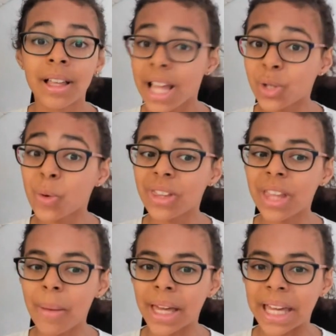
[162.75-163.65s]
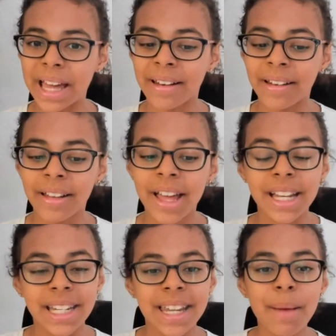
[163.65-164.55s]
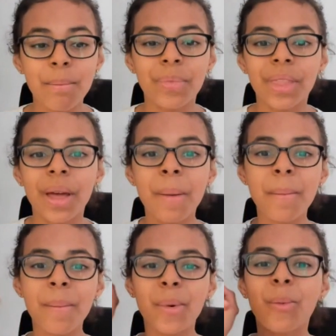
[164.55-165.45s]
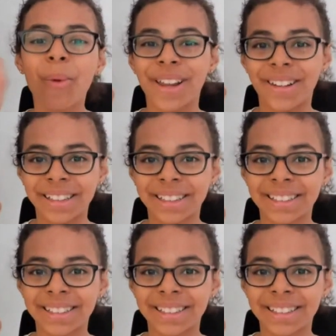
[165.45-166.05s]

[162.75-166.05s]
Let's read them again. Tip number 1.